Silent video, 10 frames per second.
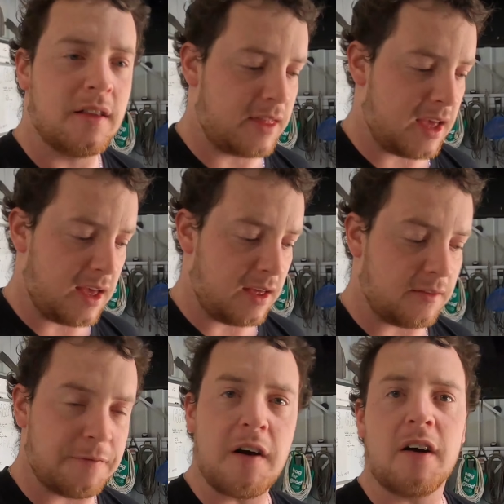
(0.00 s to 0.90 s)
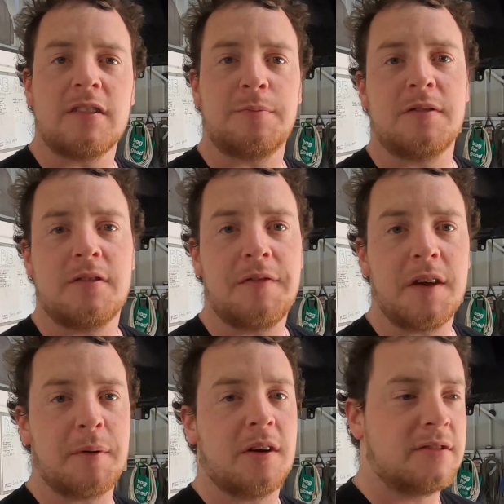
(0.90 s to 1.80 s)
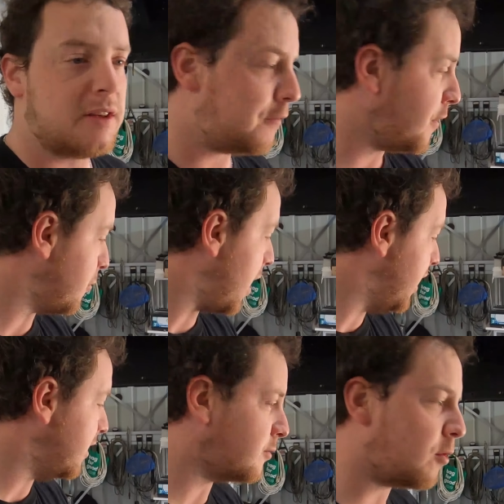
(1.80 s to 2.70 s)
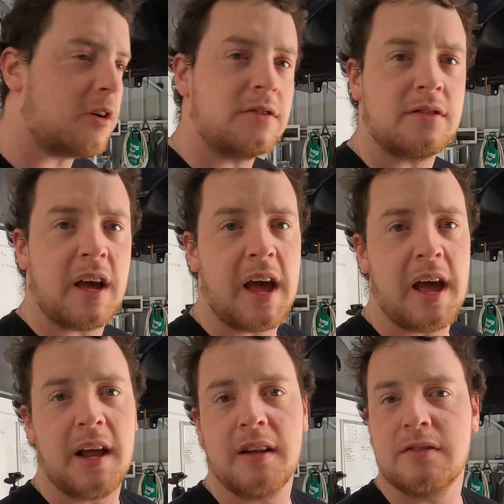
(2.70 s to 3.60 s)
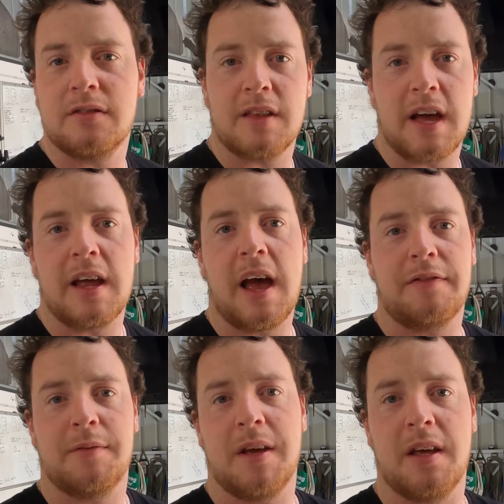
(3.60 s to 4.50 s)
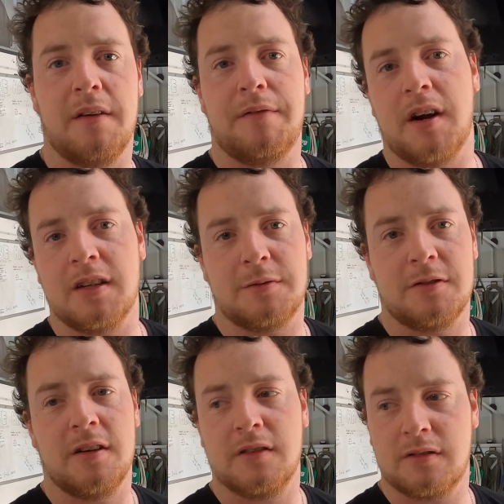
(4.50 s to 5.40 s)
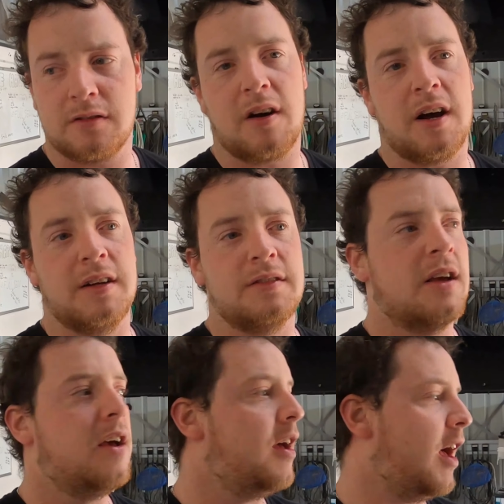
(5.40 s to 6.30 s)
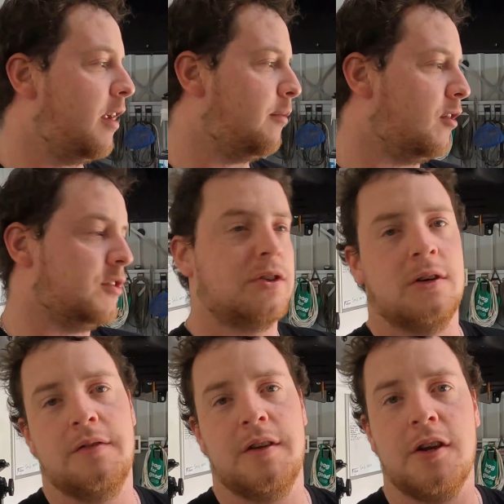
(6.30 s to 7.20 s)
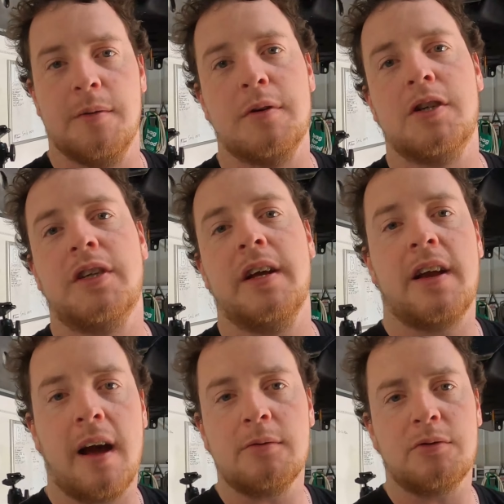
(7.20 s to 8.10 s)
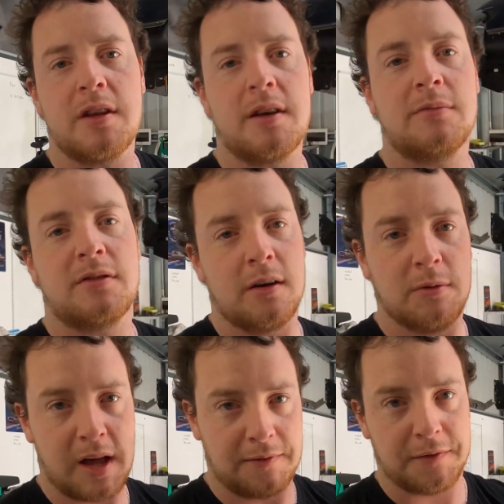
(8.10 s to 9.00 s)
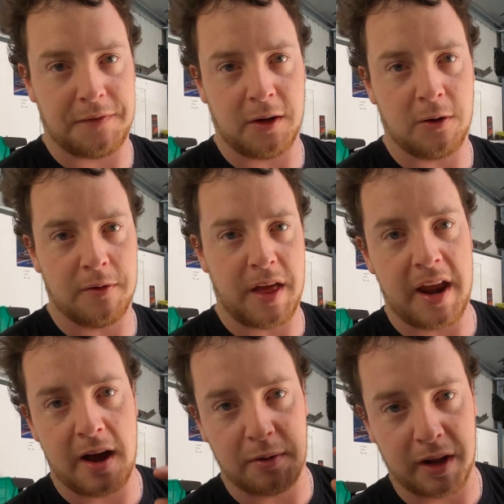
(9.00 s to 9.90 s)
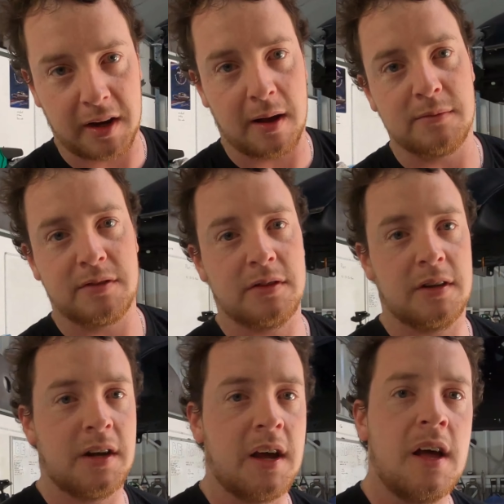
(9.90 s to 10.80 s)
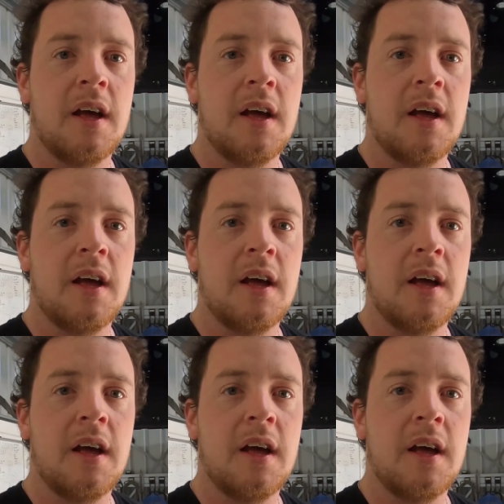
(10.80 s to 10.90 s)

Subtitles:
They're very specific because they're for the radius rods and they have to be a very certain size, and I'm not sure if the new Bush kit comes with them, so we'll have to figure all that out when it comes to it.